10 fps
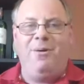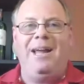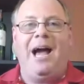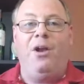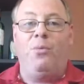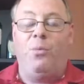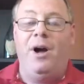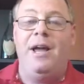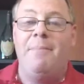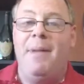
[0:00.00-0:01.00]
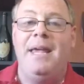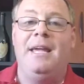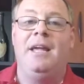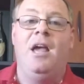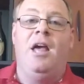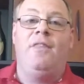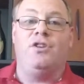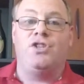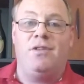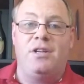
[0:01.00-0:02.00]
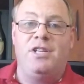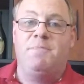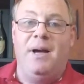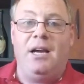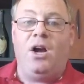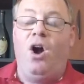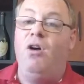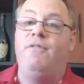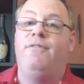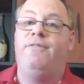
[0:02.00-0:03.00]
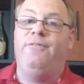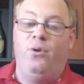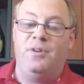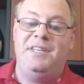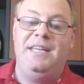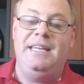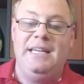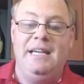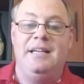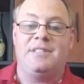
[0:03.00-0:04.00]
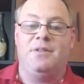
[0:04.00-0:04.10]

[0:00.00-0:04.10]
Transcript: and wine making that stretches back over 40 years.